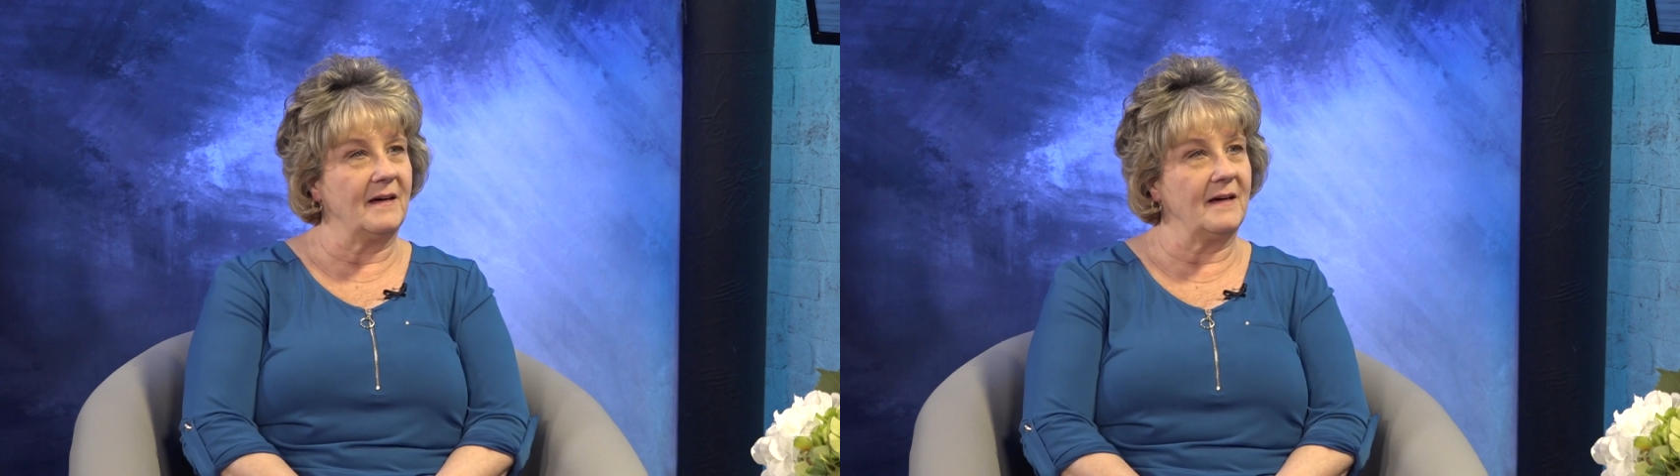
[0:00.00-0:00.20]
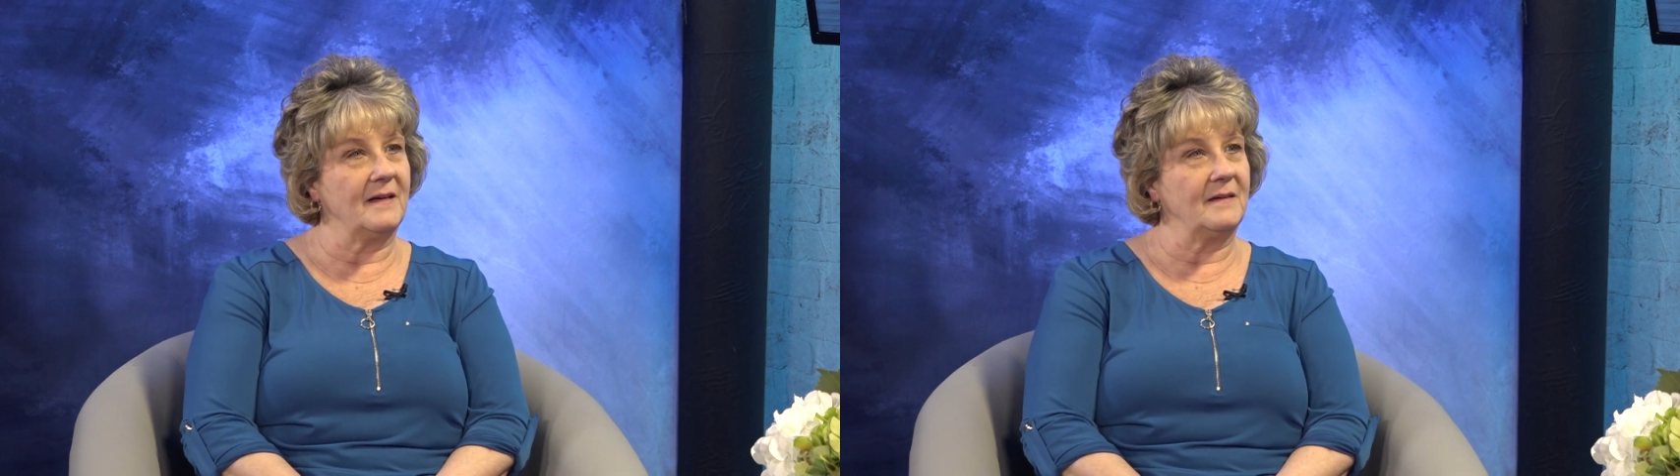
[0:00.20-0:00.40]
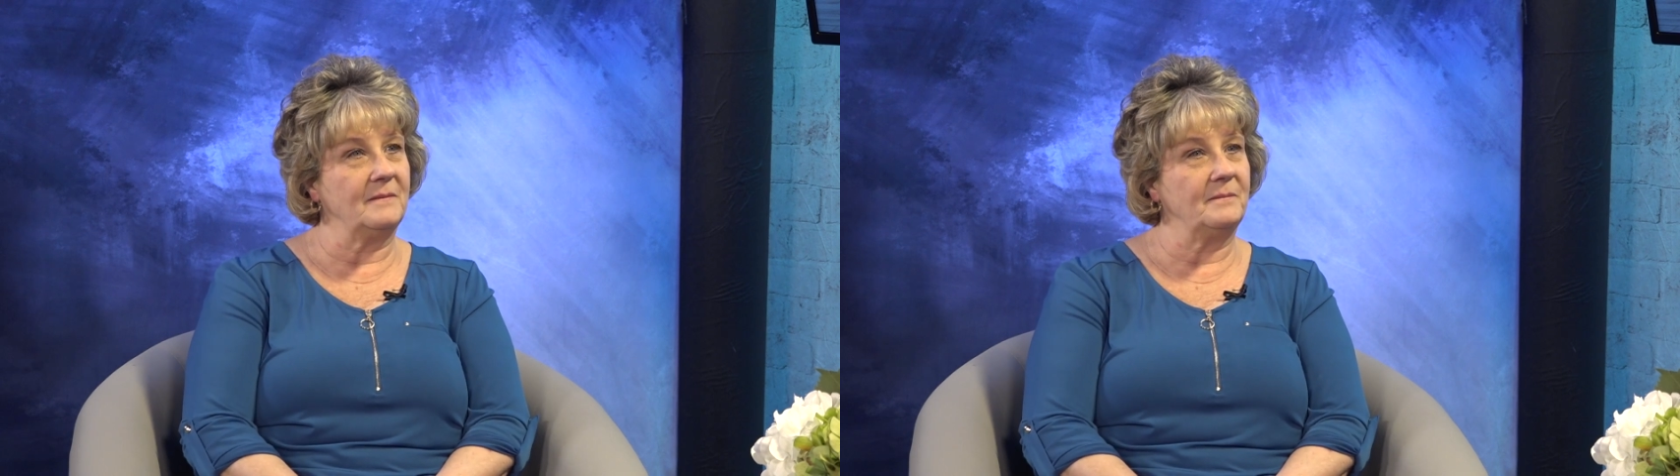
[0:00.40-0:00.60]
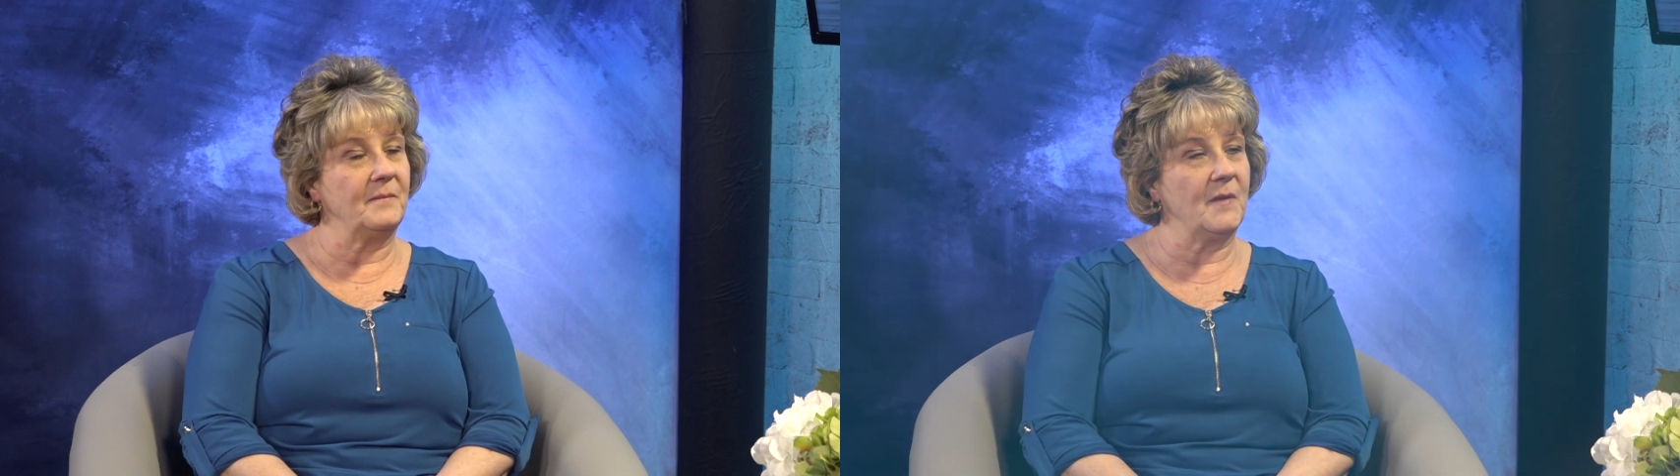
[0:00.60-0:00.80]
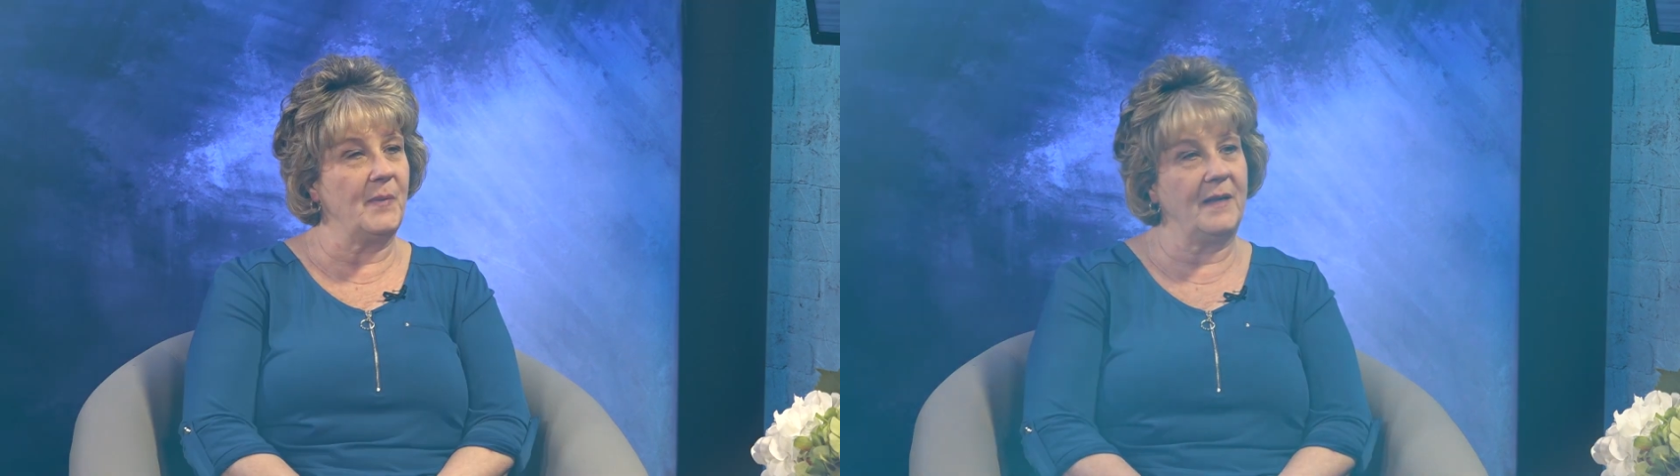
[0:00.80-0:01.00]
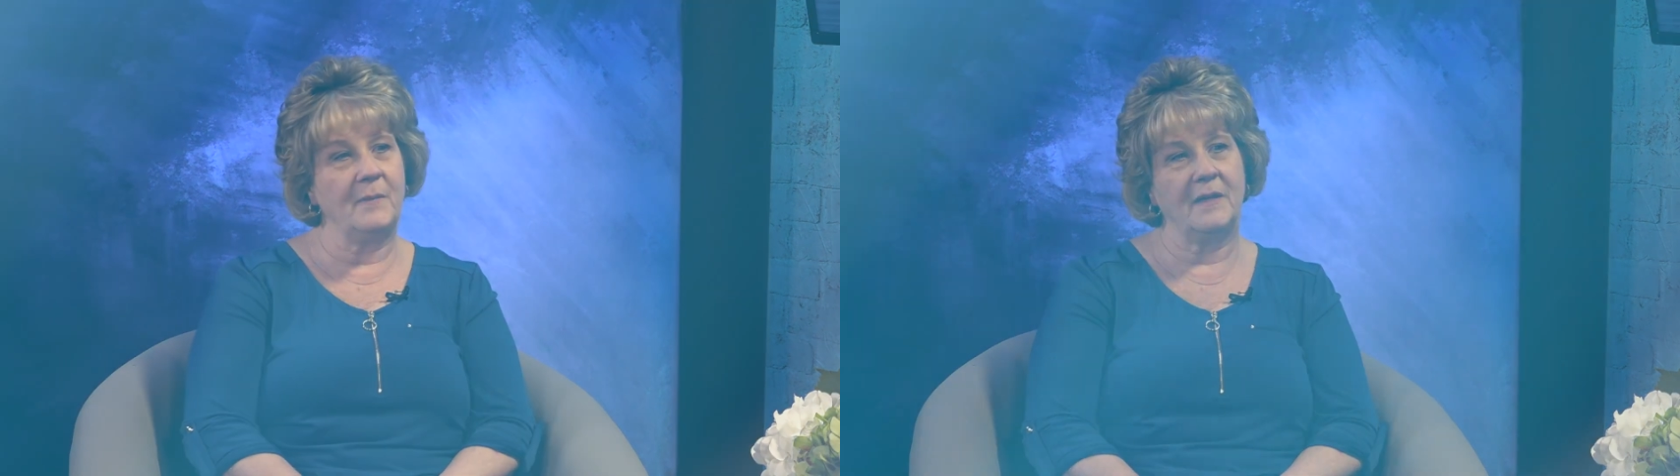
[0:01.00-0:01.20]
The paint